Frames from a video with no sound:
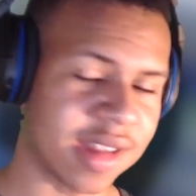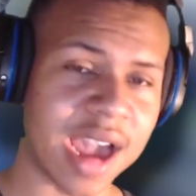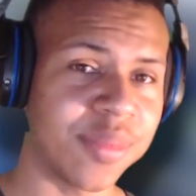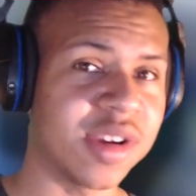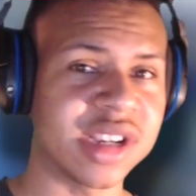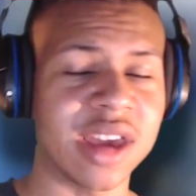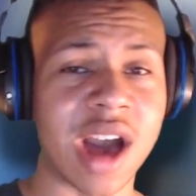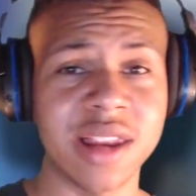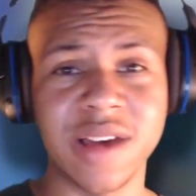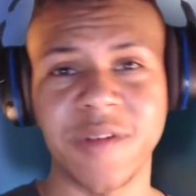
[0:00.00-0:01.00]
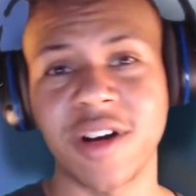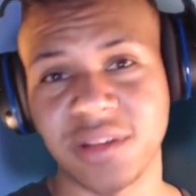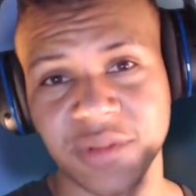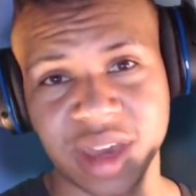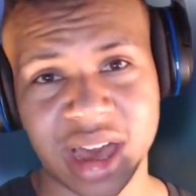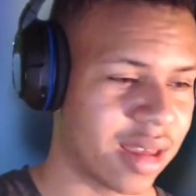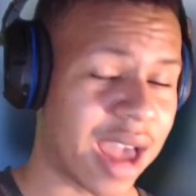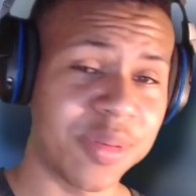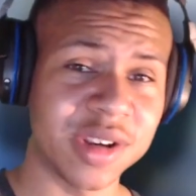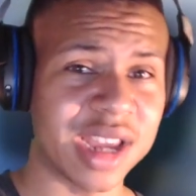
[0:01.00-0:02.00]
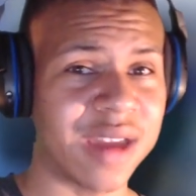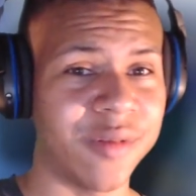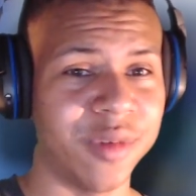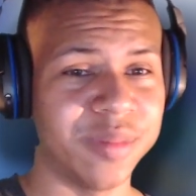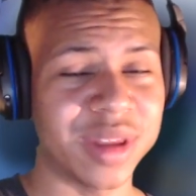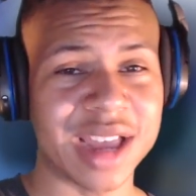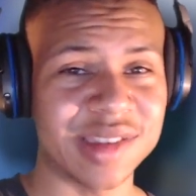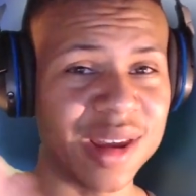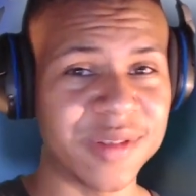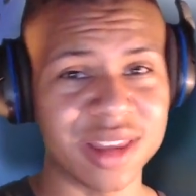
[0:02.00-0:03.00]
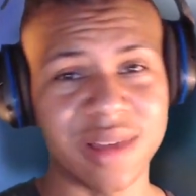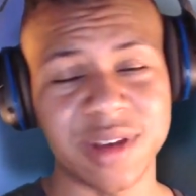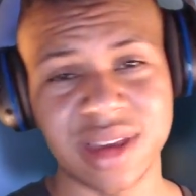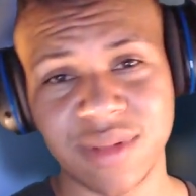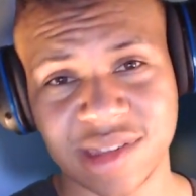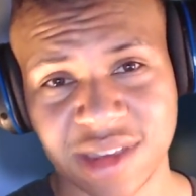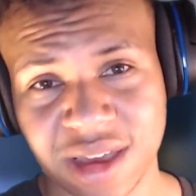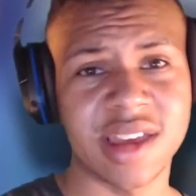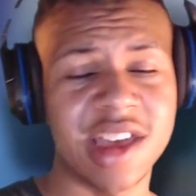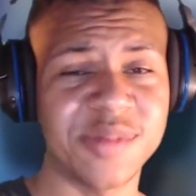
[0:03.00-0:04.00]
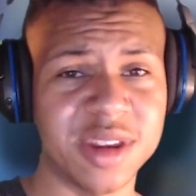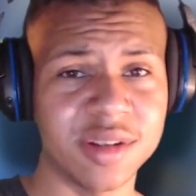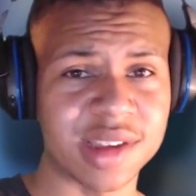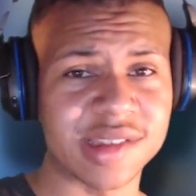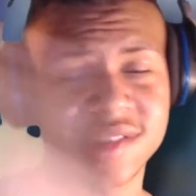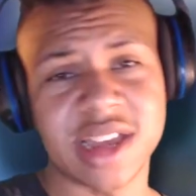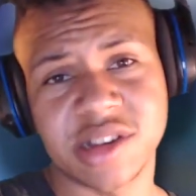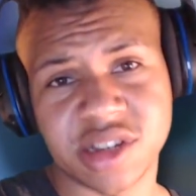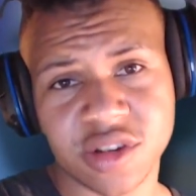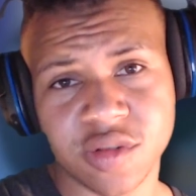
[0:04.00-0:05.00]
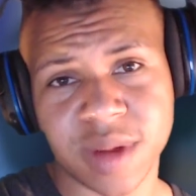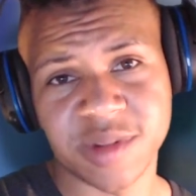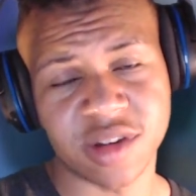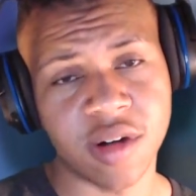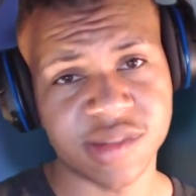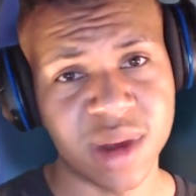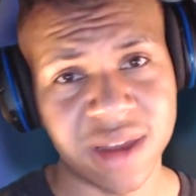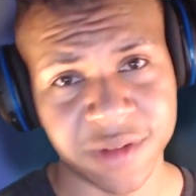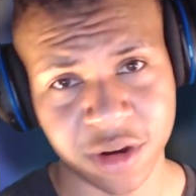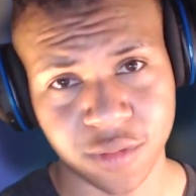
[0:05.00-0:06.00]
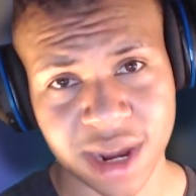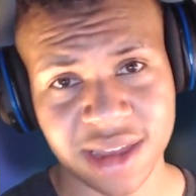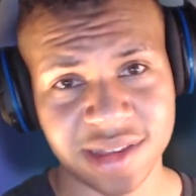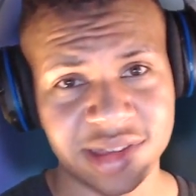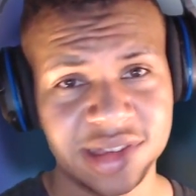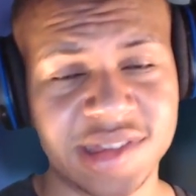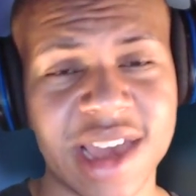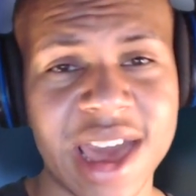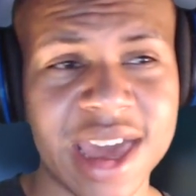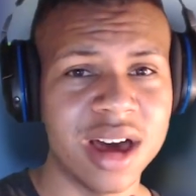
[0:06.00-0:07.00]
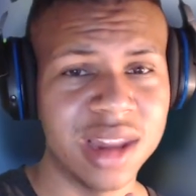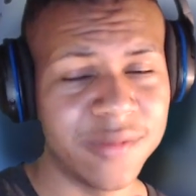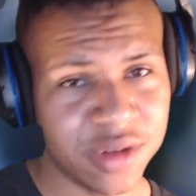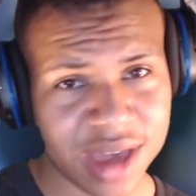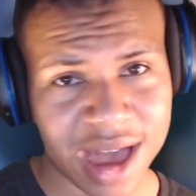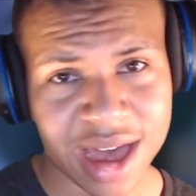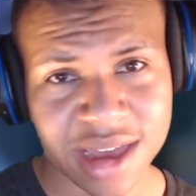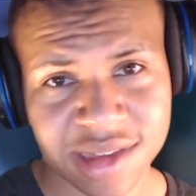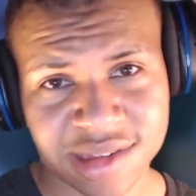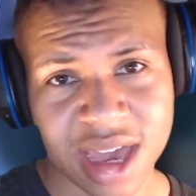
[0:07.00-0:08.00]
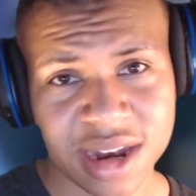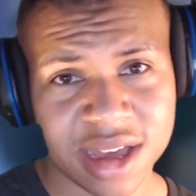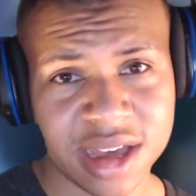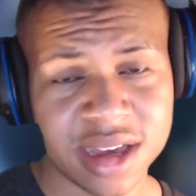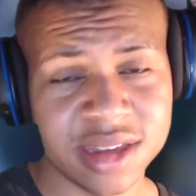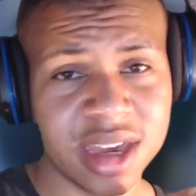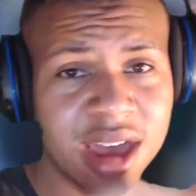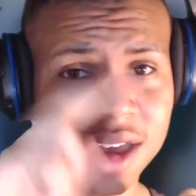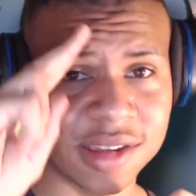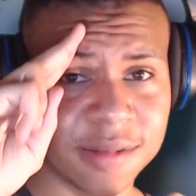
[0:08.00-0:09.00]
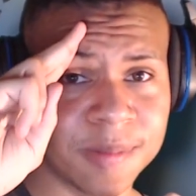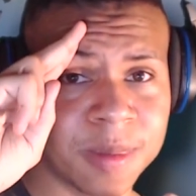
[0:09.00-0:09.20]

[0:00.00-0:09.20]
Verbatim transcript: I I appreciate, I love all of you guys. I appreciate everyone. But that's enough of the lovey-dovey stuff. It's been Novza Senshu. Remember to always spawn. have a great day. I love you guys. And uh, yeah, guys.